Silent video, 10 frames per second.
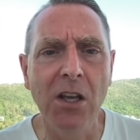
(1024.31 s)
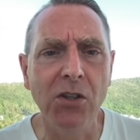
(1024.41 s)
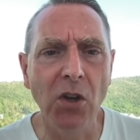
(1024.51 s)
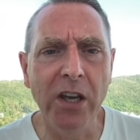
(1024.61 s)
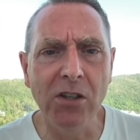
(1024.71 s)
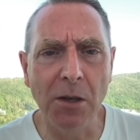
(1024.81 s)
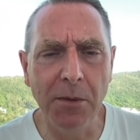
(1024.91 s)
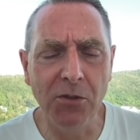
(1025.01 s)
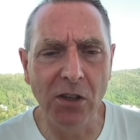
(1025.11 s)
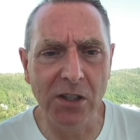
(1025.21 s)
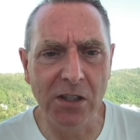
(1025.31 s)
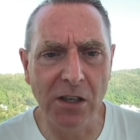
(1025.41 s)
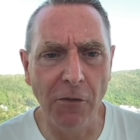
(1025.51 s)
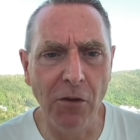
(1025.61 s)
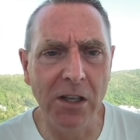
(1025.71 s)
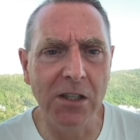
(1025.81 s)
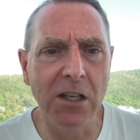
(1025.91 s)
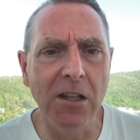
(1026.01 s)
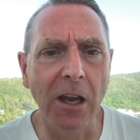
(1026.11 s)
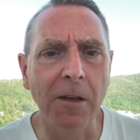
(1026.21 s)
So here's some interesting stuff. We can see
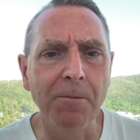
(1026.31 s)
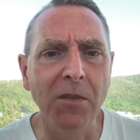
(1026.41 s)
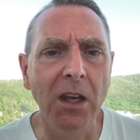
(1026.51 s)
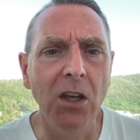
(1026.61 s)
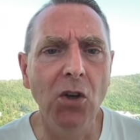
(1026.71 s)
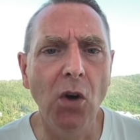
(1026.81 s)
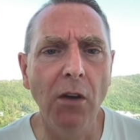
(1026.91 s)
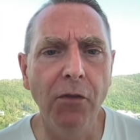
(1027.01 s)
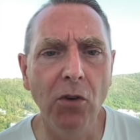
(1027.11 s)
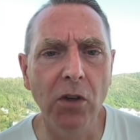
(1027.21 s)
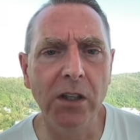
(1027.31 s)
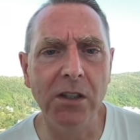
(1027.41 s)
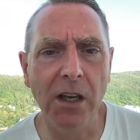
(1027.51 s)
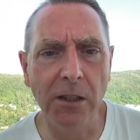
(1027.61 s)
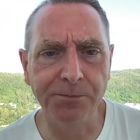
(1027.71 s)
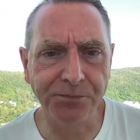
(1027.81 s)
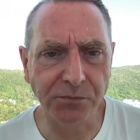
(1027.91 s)
that, you know, if we look at the